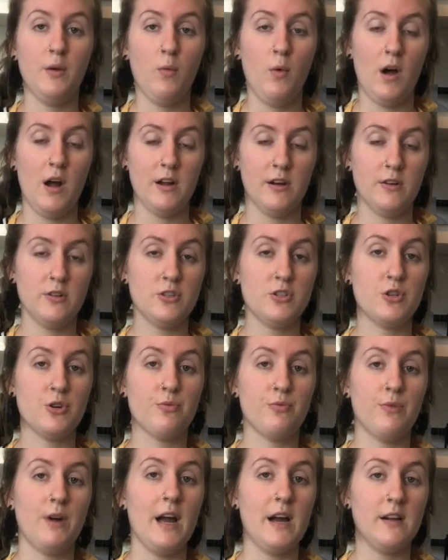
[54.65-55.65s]
water
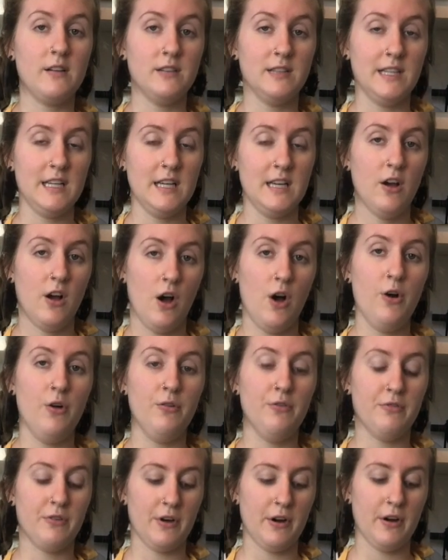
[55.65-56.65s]
directly
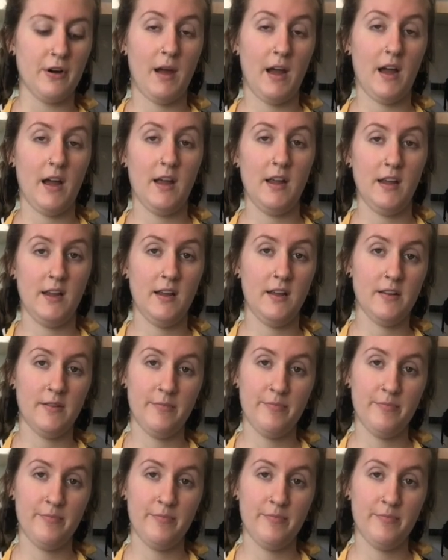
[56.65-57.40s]
over my